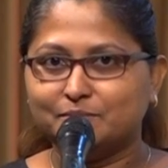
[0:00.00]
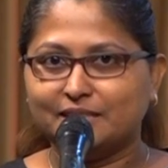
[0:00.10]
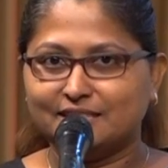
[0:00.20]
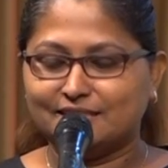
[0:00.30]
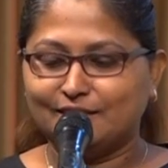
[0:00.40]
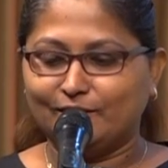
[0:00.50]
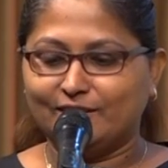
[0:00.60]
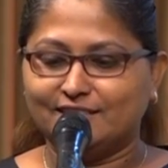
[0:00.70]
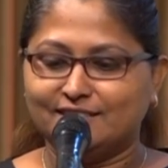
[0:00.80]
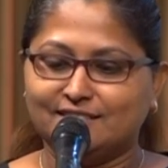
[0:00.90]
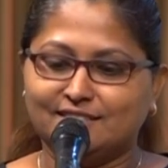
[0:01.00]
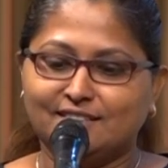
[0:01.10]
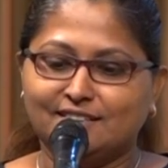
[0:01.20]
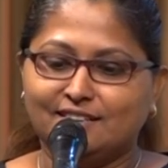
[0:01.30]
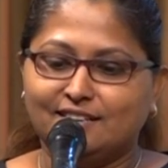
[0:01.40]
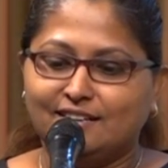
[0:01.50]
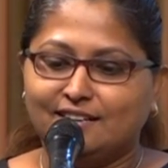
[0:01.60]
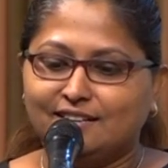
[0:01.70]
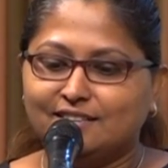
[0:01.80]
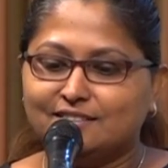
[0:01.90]
Praise the
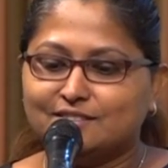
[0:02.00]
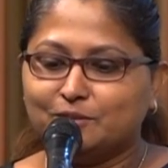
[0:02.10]
Lord.